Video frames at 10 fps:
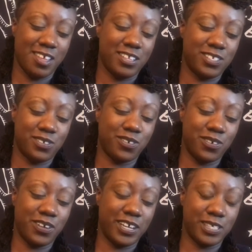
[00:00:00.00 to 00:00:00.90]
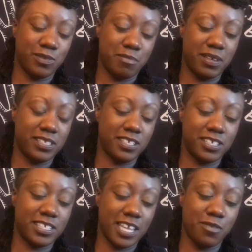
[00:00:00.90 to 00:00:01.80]
Taurus, what
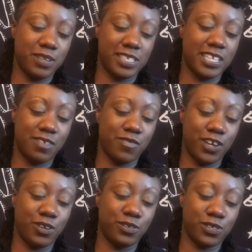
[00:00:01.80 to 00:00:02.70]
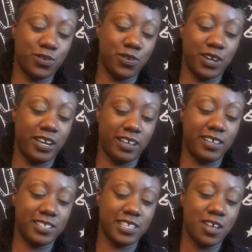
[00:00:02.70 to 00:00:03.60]
messages can we see for you, Taurus,